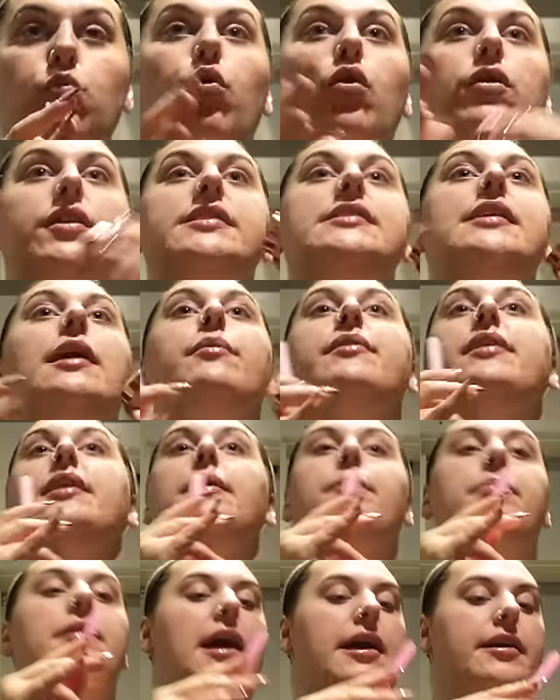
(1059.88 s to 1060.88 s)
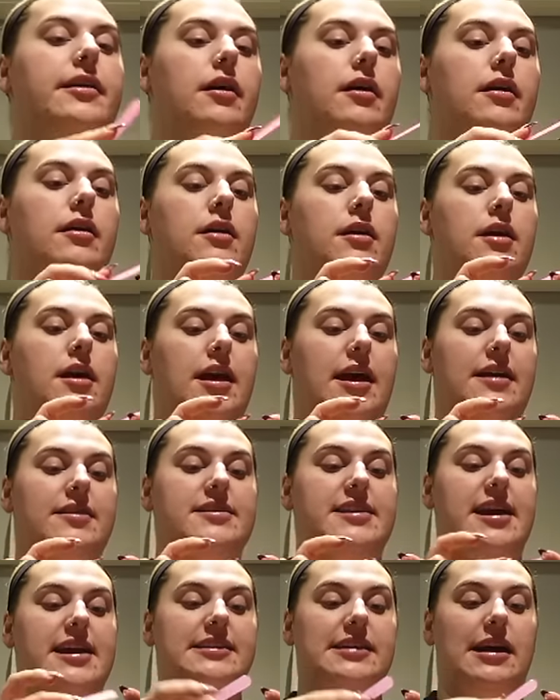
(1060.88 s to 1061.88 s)
wore this like with a lip liner in the
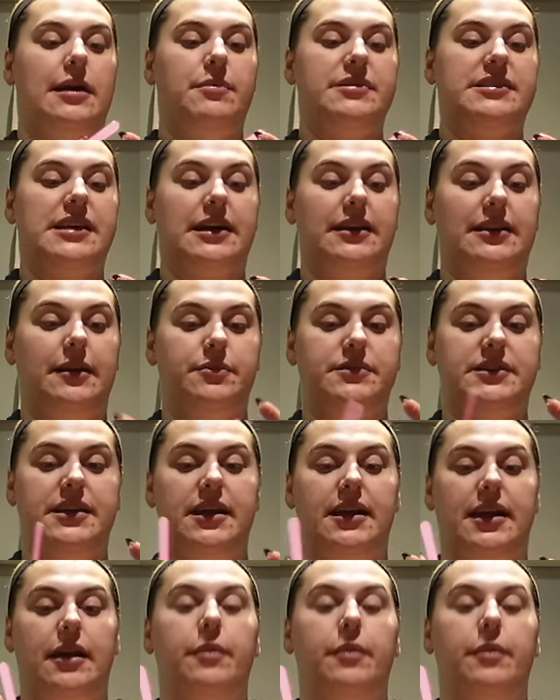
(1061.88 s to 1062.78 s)
daytime as like a lipstick,